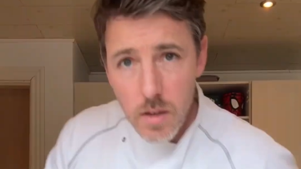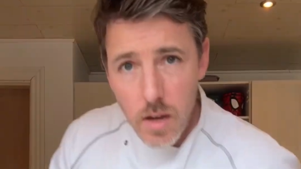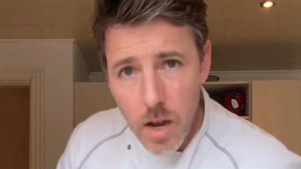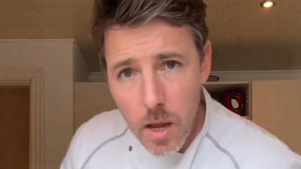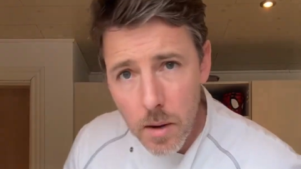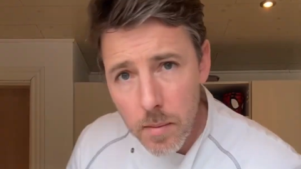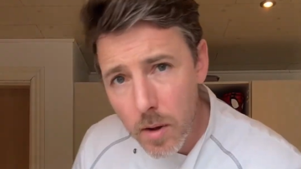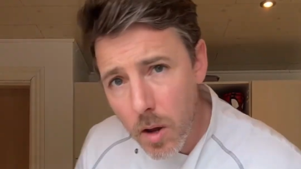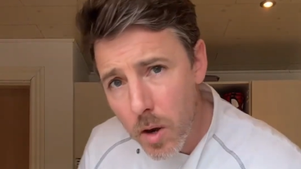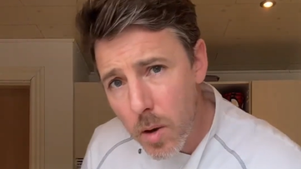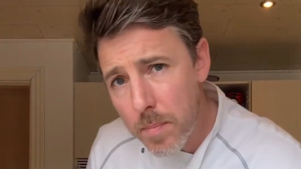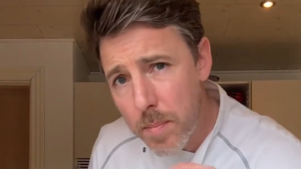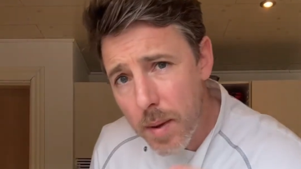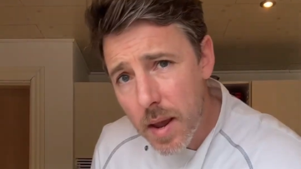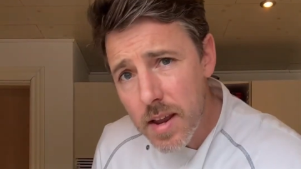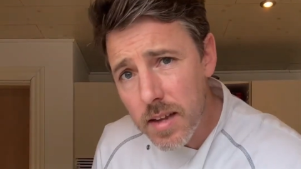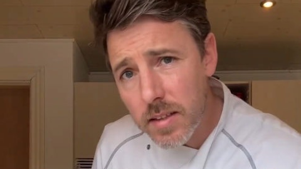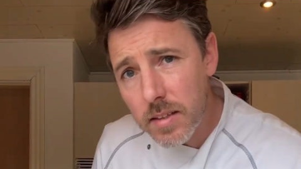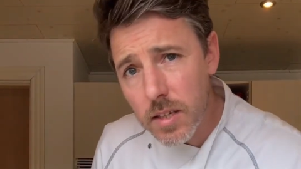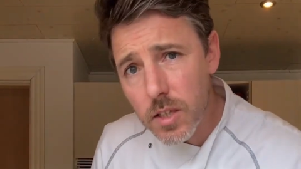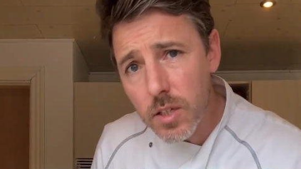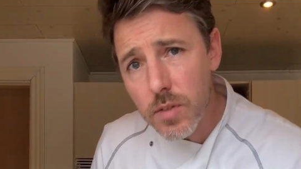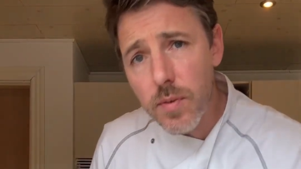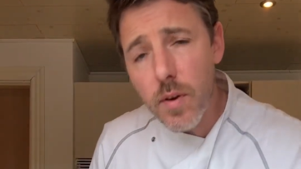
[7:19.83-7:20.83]
And I'm going to bake
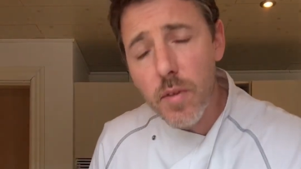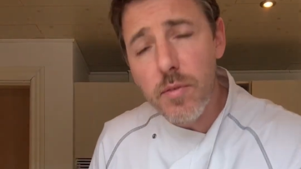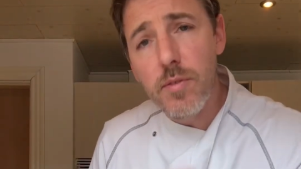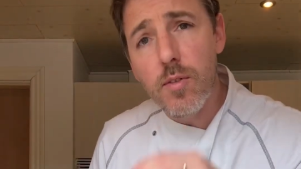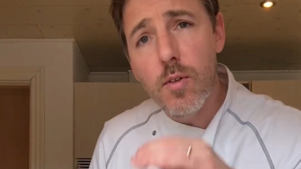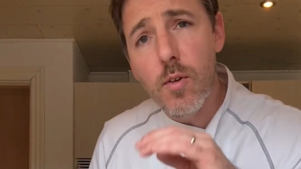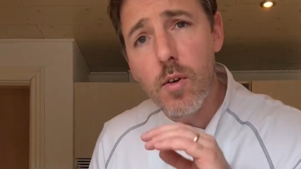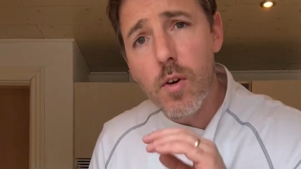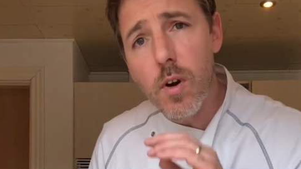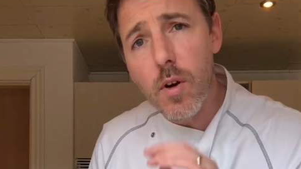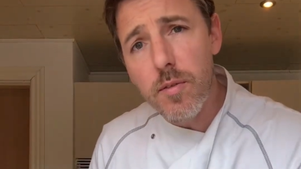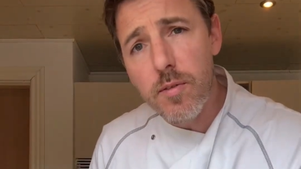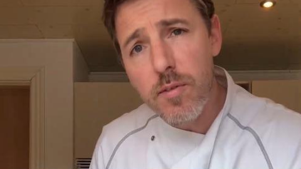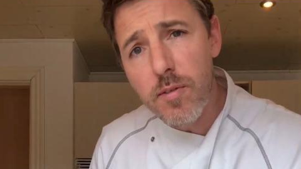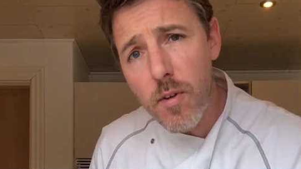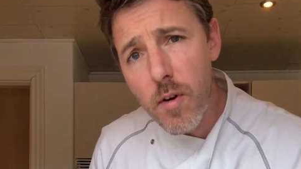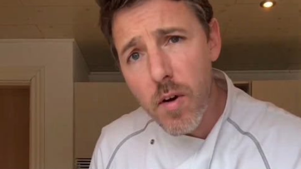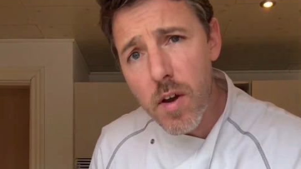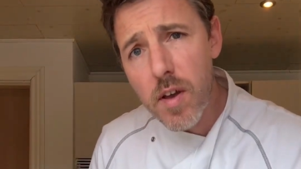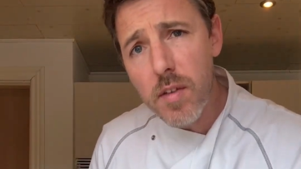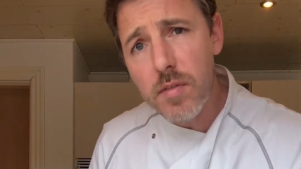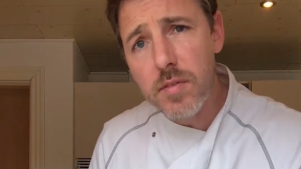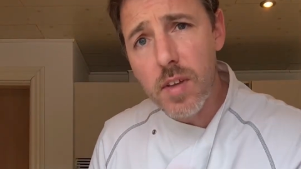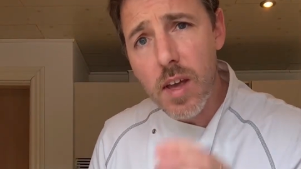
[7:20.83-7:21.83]
this for a further
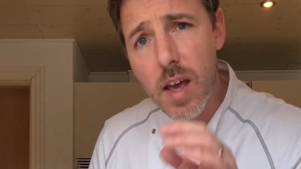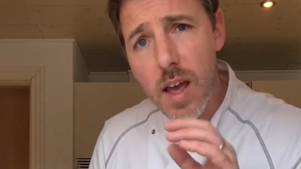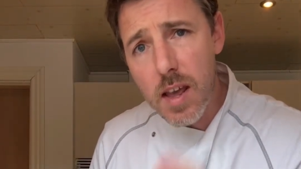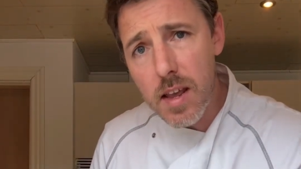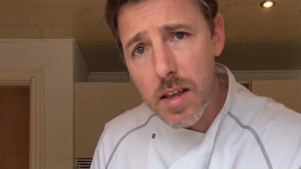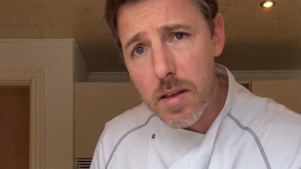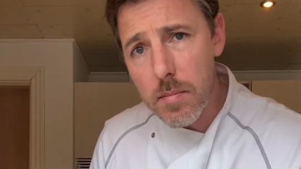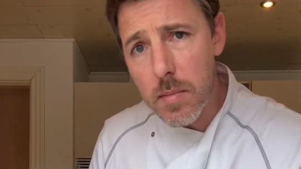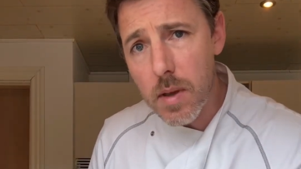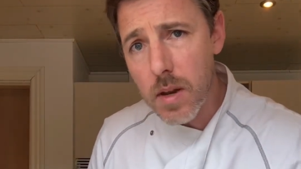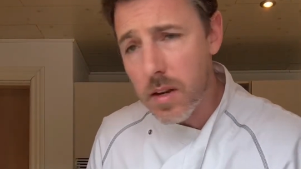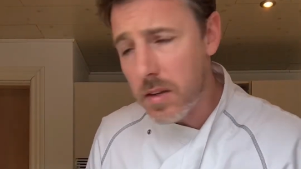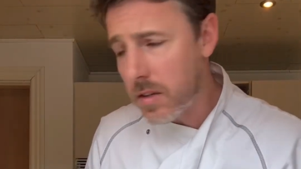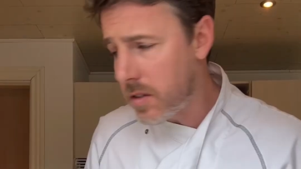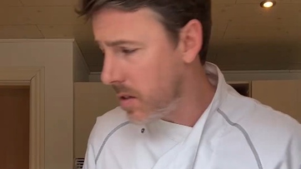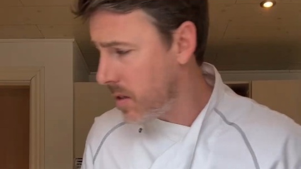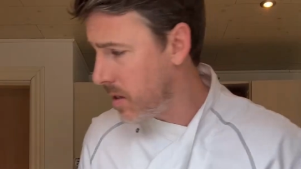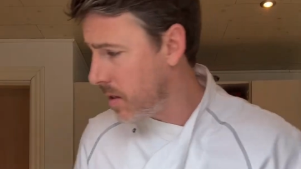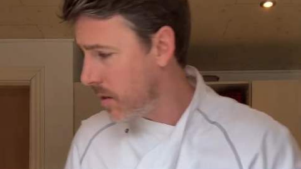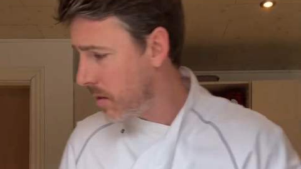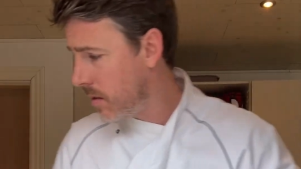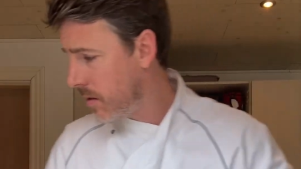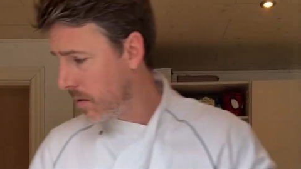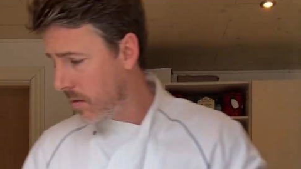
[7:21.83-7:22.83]
5 to 8
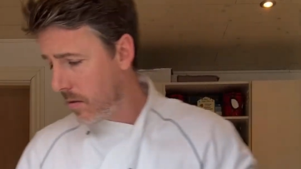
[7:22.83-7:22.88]
minutes.